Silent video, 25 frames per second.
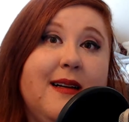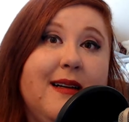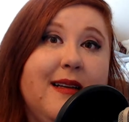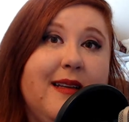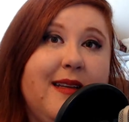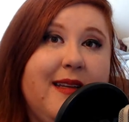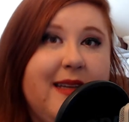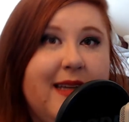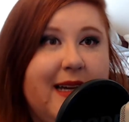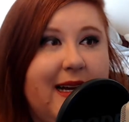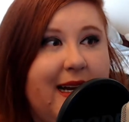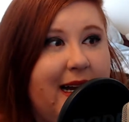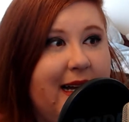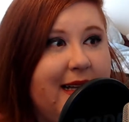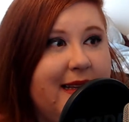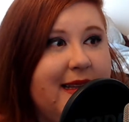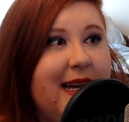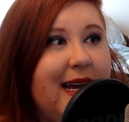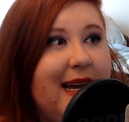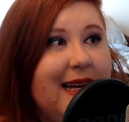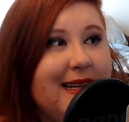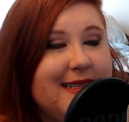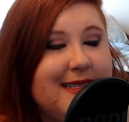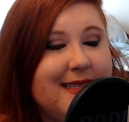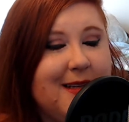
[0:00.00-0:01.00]
Yeah,
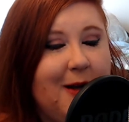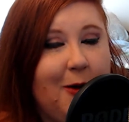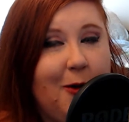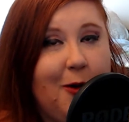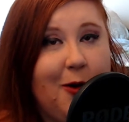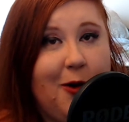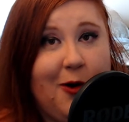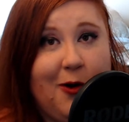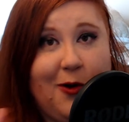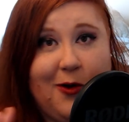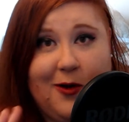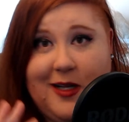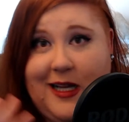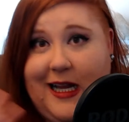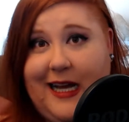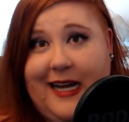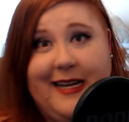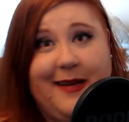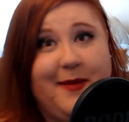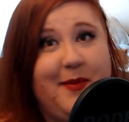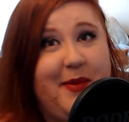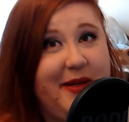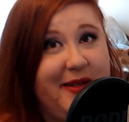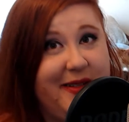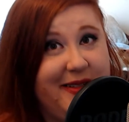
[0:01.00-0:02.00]
that's a whole
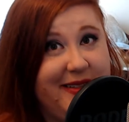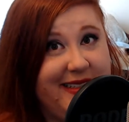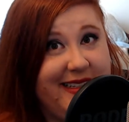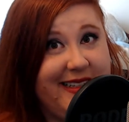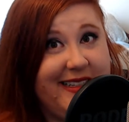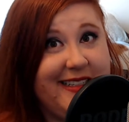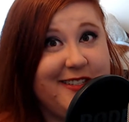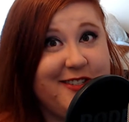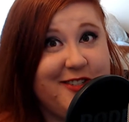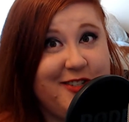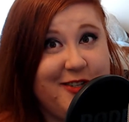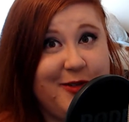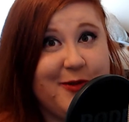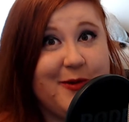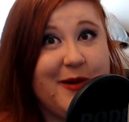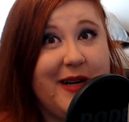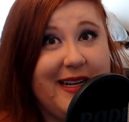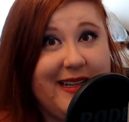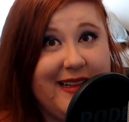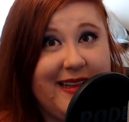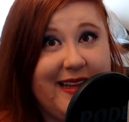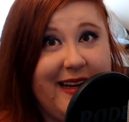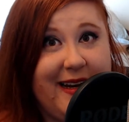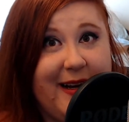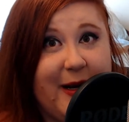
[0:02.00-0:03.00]
liability issue
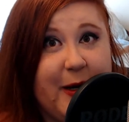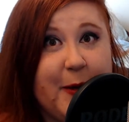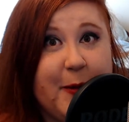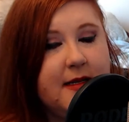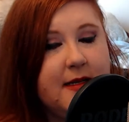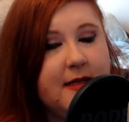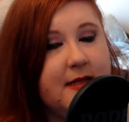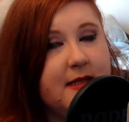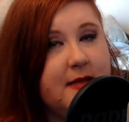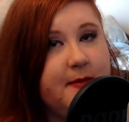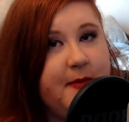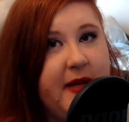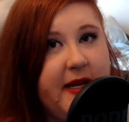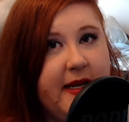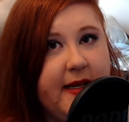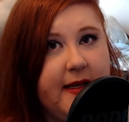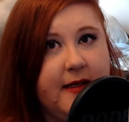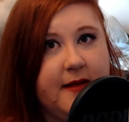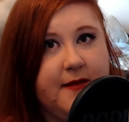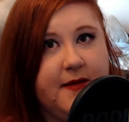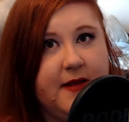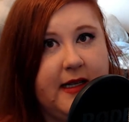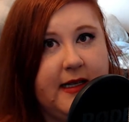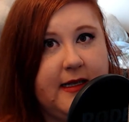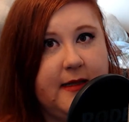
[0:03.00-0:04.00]
right there.
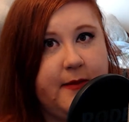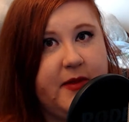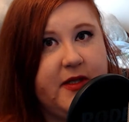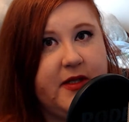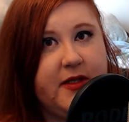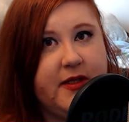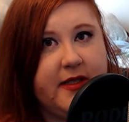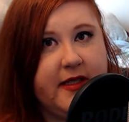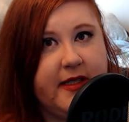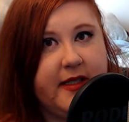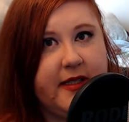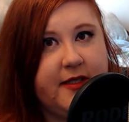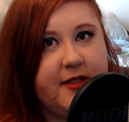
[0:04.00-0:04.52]
Speaking of liability